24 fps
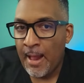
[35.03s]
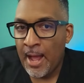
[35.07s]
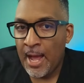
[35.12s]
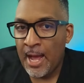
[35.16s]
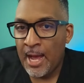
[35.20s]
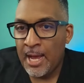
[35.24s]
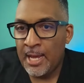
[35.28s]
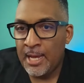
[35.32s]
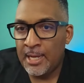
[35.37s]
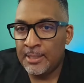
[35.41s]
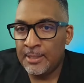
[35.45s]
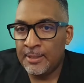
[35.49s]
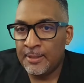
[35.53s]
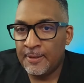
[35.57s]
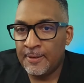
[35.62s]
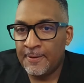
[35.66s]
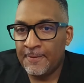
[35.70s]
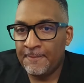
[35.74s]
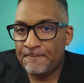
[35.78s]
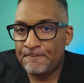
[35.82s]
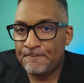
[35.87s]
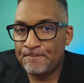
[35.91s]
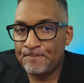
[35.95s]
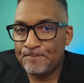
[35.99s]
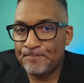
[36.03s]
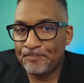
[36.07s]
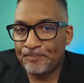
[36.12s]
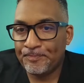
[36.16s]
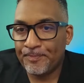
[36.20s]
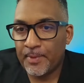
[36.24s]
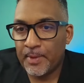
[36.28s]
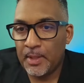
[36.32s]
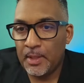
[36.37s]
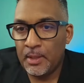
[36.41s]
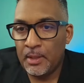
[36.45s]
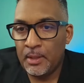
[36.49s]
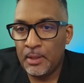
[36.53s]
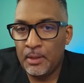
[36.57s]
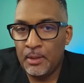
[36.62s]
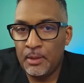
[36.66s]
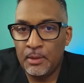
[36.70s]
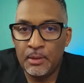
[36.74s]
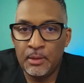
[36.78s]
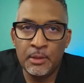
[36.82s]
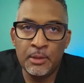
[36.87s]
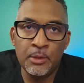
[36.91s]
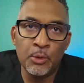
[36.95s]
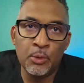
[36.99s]
And,
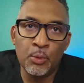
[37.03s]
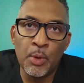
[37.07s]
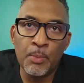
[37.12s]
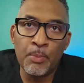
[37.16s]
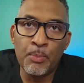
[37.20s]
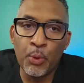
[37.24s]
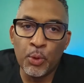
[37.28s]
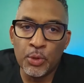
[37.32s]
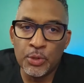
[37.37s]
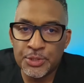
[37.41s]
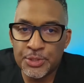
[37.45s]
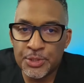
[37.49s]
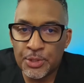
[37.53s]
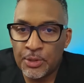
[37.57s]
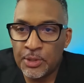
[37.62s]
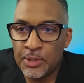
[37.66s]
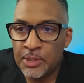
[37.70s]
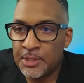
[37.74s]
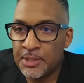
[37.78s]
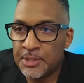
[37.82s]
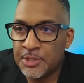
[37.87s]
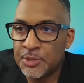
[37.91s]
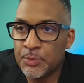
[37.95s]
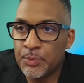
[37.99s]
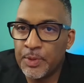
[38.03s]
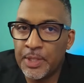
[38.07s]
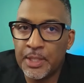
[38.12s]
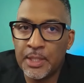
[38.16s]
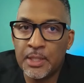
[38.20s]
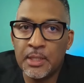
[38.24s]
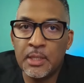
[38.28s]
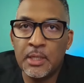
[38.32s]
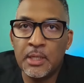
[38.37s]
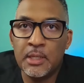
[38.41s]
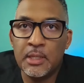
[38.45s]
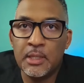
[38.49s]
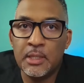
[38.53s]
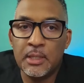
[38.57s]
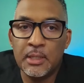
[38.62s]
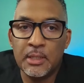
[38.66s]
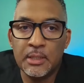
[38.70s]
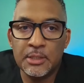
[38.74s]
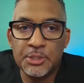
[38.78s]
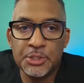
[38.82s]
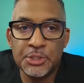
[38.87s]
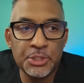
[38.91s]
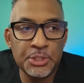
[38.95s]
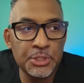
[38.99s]
you know, reports earlier this week,
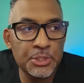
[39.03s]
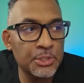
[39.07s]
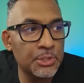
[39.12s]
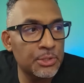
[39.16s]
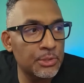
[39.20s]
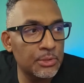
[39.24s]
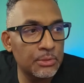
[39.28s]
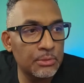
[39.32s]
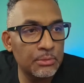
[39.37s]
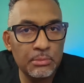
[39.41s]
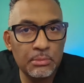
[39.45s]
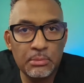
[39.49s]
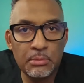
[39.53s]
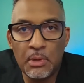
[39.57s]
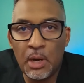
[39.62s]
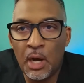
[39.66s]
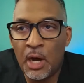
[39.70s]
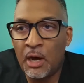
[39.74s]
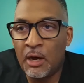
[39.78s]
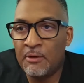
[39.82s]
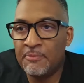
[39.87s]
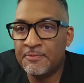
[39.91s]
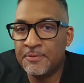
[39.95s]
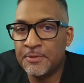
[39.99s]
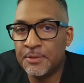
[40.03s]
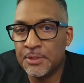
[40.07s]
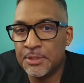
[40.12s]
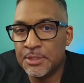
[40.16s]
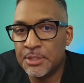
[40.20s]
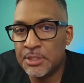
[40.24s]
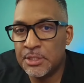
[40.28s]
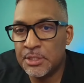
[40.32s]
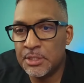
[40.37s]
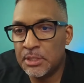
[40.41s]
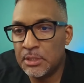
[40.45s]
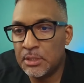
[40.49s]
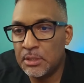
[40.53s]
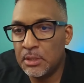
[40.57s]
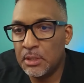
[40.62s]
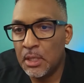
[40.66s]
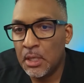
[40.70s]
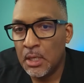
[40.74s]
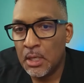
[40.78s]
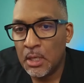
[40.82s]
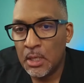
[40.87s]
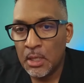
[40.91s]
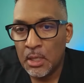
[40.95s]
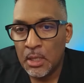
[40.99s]
she's off to see
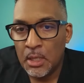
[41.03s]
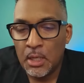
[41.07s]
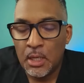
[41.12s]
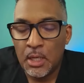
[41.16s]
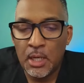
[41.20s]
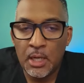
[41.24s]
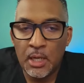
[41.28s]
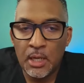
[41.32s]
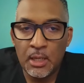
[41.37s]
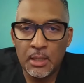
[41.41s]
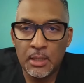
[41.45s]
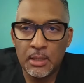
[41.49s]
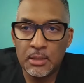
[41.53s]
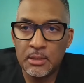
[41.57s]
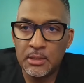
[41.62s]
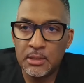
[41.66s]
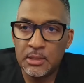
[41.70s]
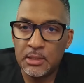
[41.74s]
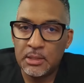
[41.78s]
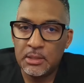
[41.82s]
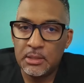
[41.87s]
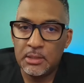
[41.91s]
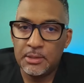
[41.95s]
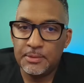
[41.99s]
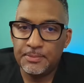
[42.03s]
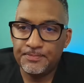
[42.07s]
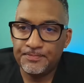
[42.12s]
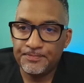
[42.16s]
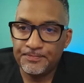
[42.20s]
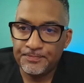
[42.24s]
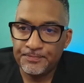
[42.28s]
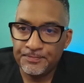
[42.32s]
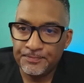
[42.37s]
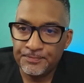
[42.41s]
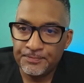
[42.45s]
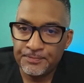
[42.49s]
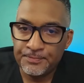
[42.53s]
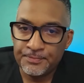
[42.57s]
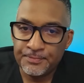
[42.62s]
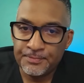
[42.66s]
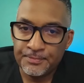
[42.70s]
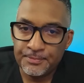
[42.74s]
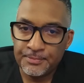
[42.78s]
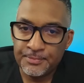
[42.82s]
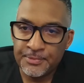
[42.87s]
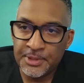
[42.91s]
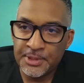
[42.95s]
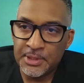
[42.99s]
the
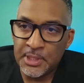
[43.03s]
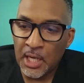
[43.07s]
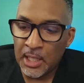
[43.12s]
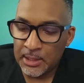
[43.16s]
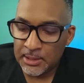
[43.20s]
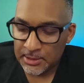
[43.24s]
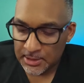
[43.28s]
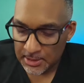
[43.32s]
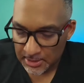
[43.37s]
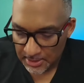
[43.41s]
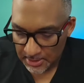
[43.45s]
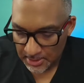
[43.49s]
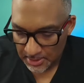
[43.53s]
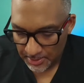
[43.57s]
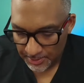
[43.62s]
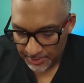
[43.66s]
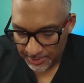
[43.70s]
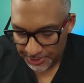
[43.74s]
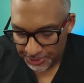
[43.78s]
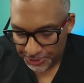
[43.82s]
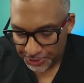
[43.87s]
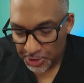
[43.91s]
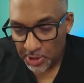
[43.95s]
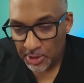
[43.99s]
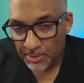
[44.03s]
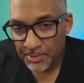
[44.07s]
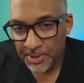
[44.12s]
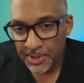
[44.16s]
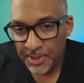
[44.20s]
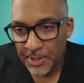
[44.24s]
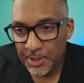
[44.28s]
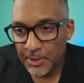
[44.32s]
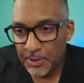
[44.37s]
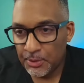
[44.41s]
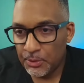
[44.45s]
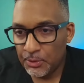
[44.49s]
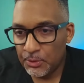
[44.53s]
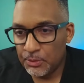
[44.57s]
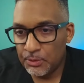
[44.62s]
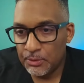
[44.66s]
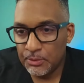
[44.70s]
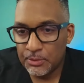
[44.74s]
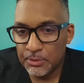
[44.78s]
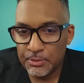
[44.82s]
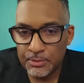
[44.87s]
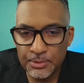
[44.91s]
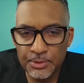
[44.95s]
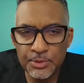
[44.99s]
doctor there in Germany,
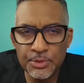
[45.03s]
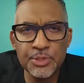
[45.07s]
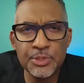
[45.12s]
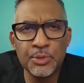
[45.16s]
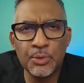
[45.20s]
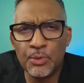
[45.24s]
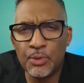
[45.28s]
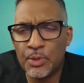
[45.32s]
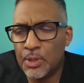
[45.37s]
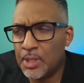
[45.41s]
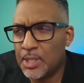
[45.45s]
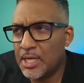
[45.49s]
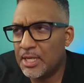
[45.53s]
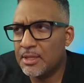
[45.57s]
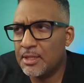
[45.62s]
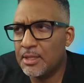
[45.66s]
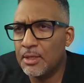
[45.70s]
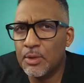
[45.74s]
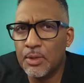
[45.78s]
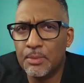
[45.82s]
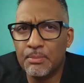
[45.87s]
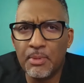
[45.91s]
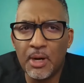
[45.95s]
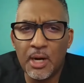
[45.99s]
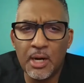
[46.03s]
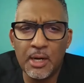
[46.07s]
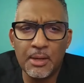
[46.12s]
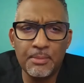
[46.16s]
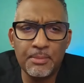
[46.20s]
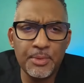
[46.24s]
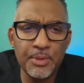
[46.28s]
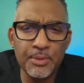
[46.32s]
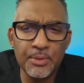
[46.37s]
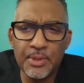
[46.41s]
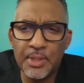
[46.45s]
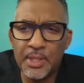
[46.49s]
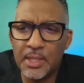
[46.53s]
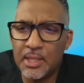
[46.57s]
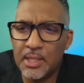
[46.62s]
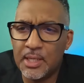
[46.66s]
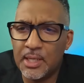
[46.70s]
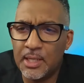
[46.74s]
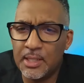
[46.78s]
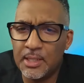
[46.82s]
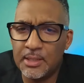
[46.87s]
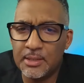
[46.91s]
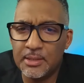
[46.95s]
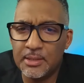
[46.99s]
who used to work, I think, with Bayern Munich,